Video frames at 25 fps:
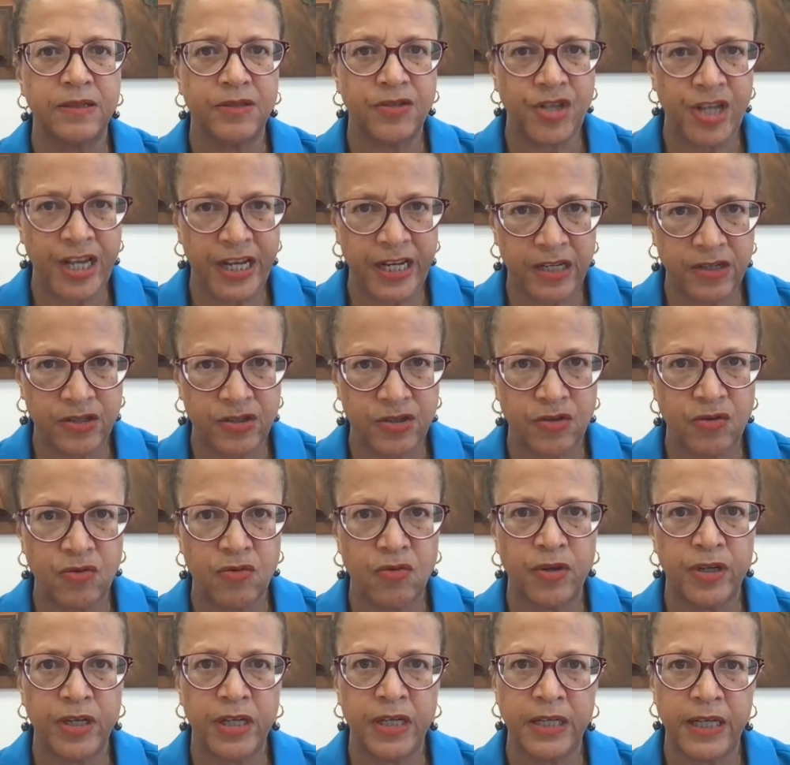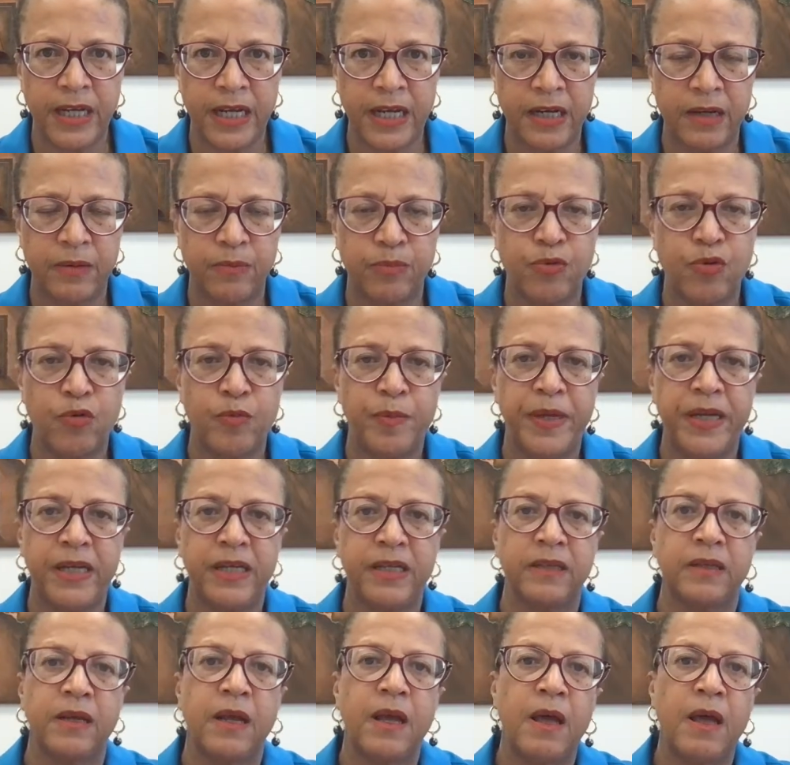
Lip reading: Take it to court and get it probated.